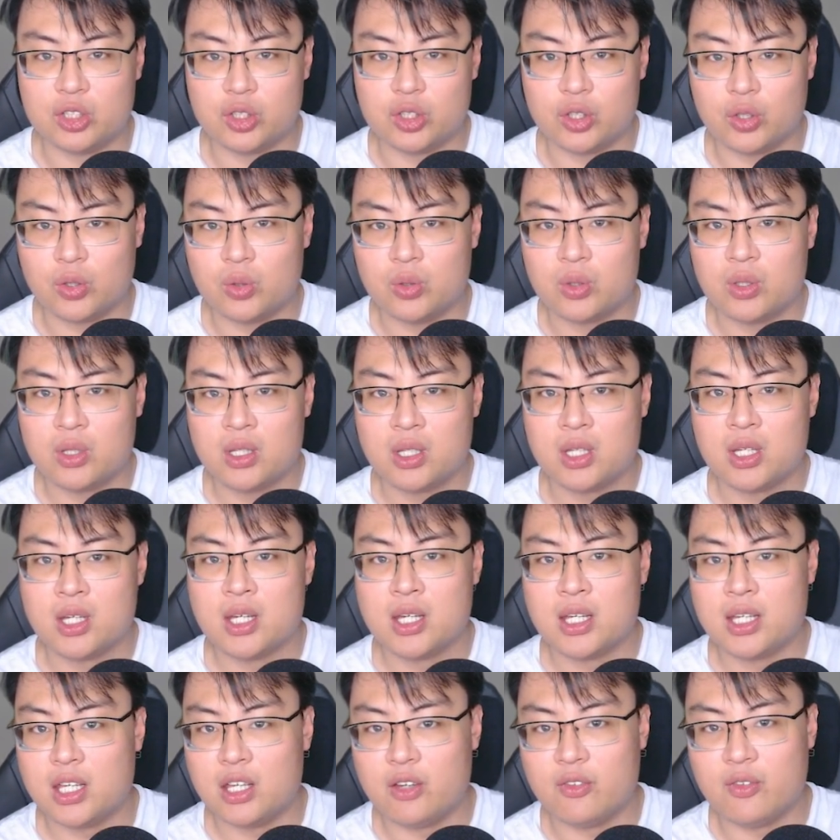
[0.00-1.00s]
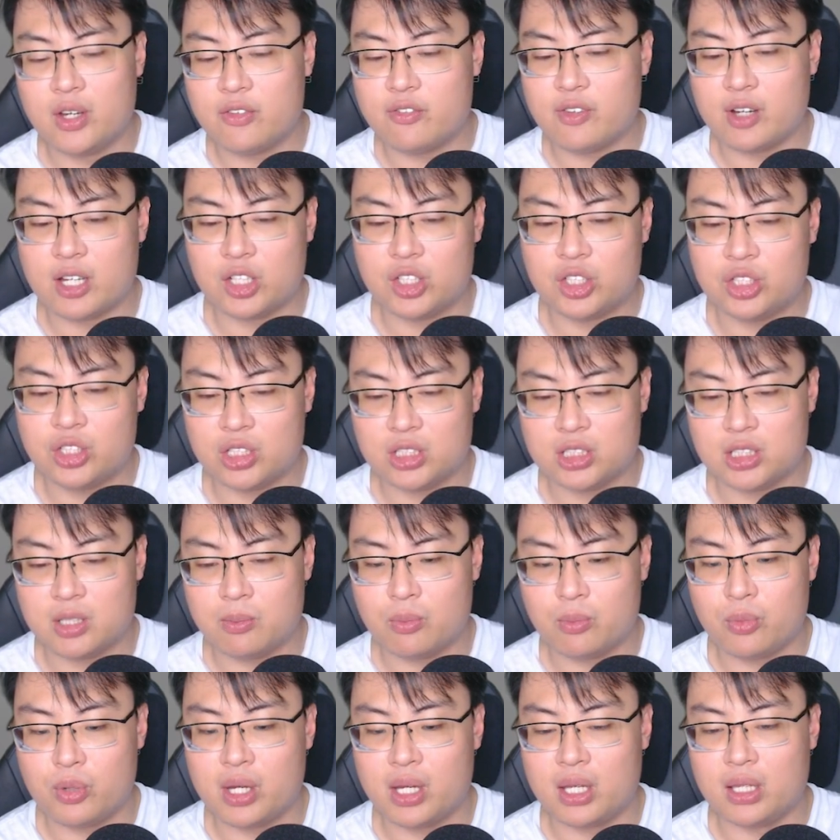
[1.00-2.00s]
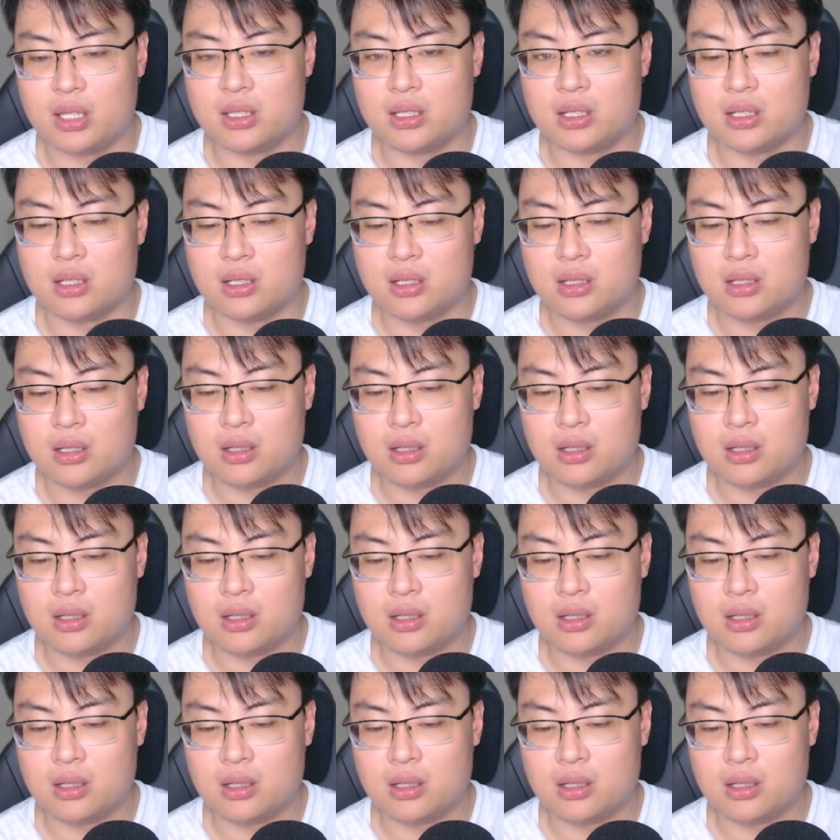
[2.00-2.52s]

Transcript: So even if I search somewhere in the